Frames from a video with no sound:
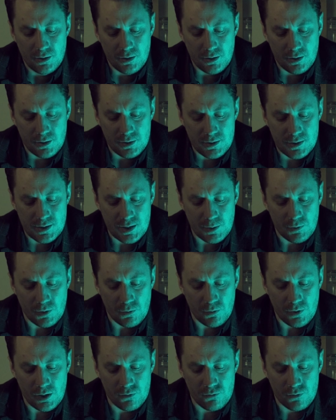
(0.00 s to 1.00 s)
I stepped
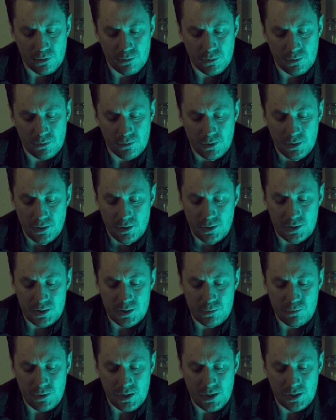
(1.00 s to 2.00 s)
away from
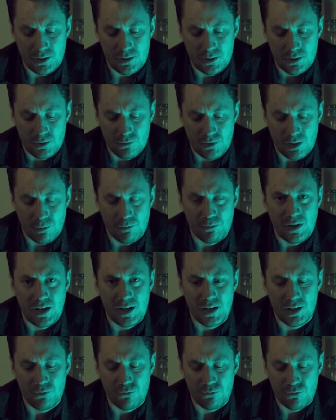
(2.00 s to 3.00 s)
his bed with a
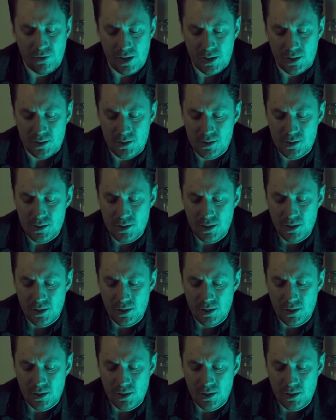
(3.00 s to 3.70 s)
pale face.